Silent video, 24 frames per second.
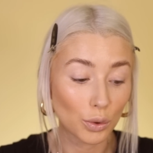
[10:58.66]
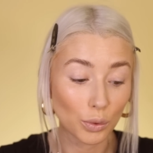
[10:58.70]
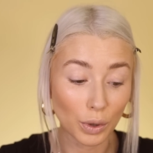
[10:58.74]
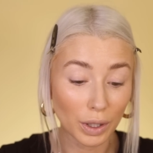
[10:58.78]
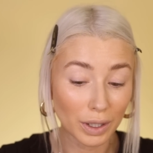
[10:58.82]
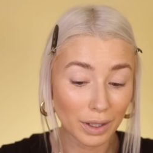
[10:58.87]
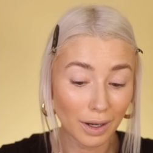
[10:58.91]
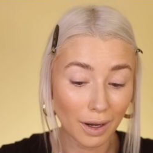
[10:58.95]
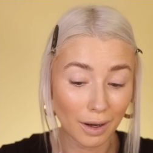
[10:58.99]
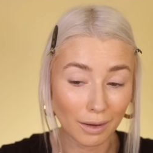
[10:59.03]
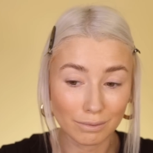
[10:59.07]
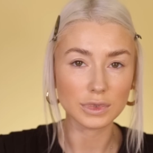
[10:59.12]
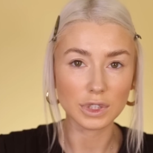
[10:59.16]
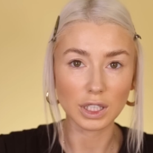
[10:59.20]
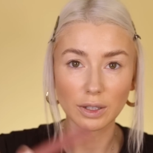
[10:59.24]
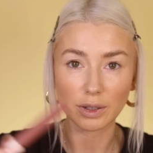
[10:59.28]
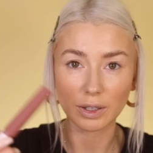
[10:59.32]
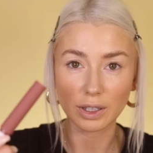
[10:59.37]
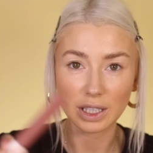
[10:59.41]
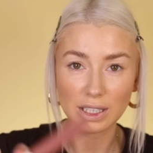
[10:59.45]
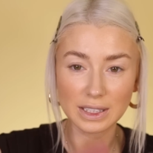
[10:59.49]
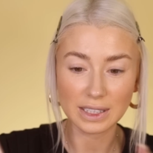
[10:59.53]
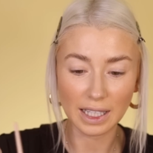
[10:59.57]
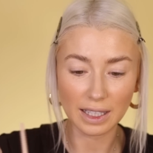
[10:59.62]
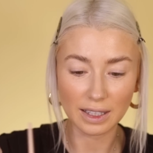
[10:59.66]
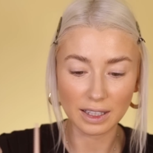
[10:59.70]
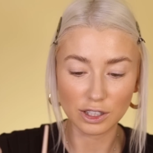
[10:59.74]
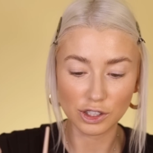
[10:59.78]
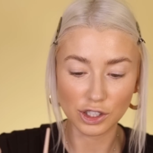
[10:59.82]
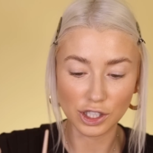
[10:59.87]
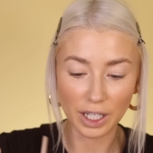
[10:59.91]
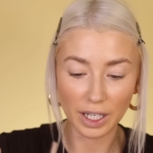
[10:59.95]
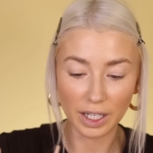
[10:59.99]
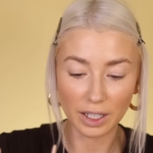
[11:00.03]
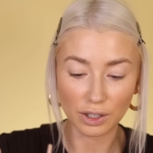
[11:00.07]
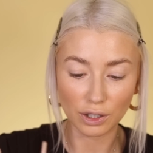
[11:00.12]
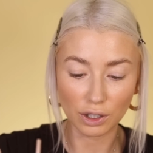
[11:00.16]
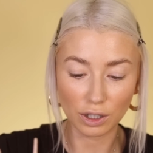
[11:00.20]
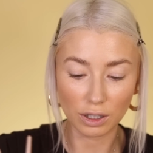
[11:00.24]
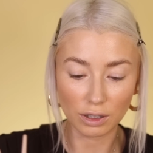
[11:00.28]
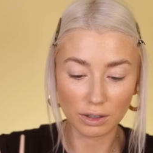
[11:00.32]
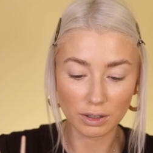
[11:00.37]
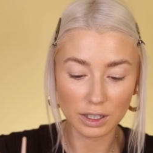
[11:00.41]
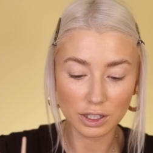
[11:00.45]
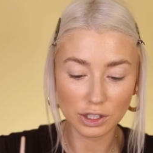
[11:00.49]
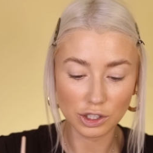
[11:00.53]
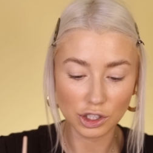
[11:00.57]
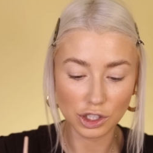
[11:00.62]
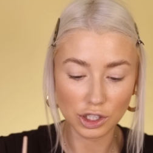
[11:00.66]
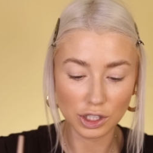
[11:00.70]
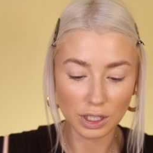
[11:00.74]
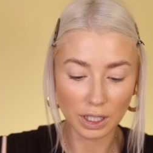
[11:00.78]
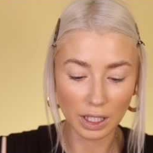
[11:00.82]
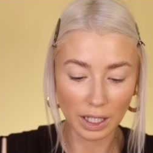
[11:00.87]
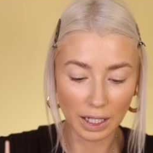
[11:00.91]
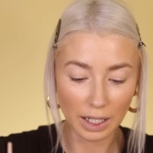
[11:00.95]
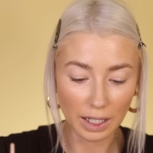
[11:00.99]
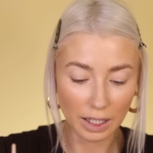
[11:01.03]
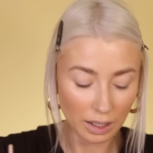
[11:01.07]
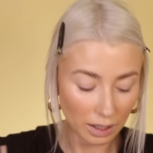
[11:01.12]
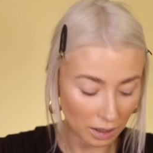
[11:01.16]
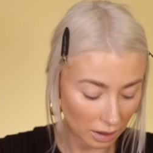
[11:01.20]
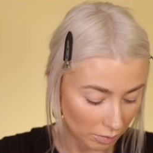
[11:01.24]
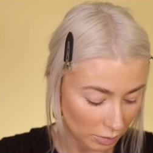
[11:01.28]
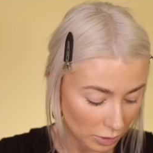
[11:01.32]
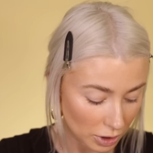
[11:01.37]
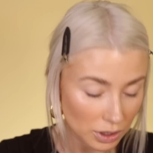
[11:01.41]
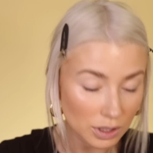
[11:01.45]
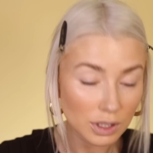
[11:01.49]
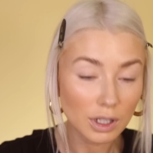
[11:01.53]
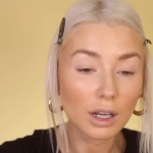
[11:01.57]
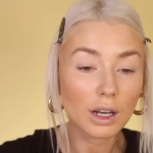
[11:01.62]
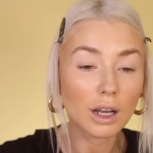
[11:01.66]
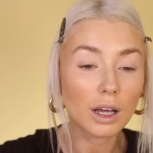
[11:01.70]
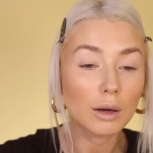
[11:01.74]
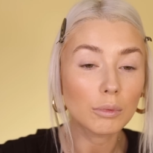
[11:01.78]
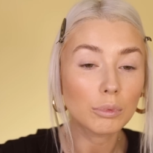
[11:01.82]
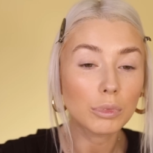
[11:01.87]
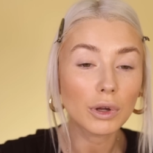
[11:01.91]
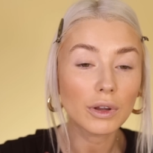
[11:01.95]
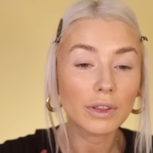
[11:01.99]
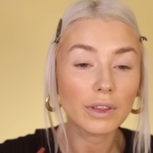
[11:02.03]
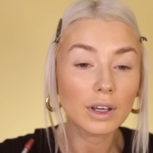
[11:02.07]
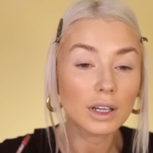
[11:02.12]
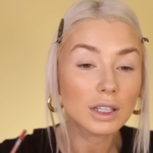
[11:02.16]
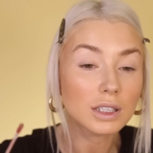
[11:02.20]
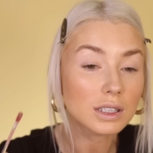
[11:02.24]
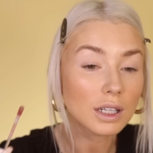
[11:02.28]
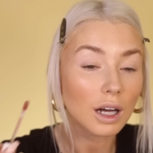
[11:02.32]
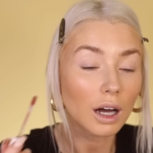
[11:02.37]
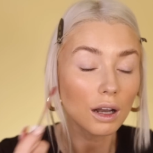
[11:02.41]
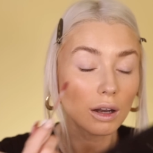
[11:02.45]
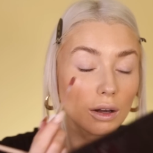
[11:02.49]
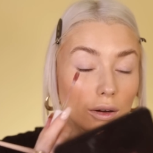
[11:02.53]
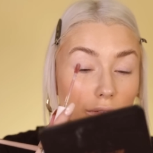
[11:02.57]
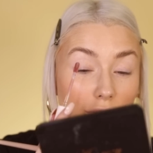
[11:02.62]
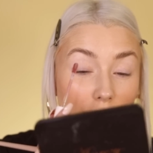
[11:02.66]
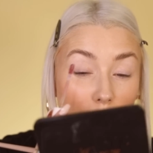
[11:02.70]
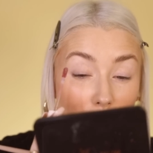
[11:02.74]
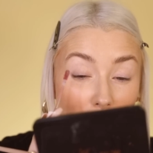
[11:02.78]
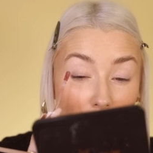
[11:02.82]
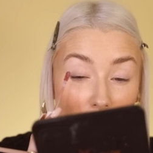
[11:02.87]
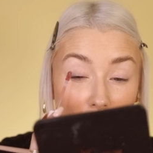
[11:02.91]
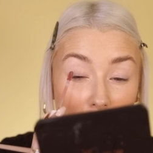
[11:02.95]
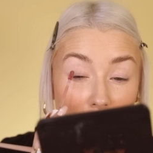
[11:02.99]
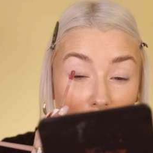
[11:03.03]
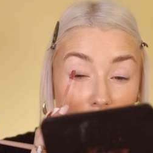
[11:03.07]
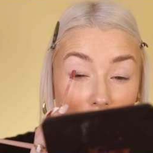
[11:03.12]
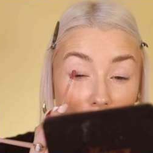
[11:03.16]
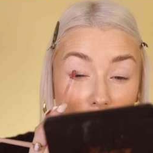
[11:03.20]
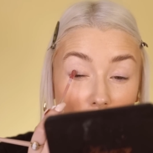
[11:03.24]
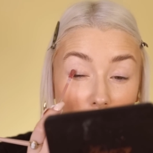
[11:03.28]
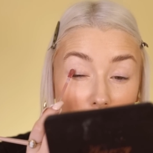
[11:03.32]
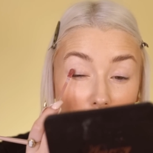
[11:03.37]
why not? So I'm going to take the shade Courage and I'm just going to put this all over my lid.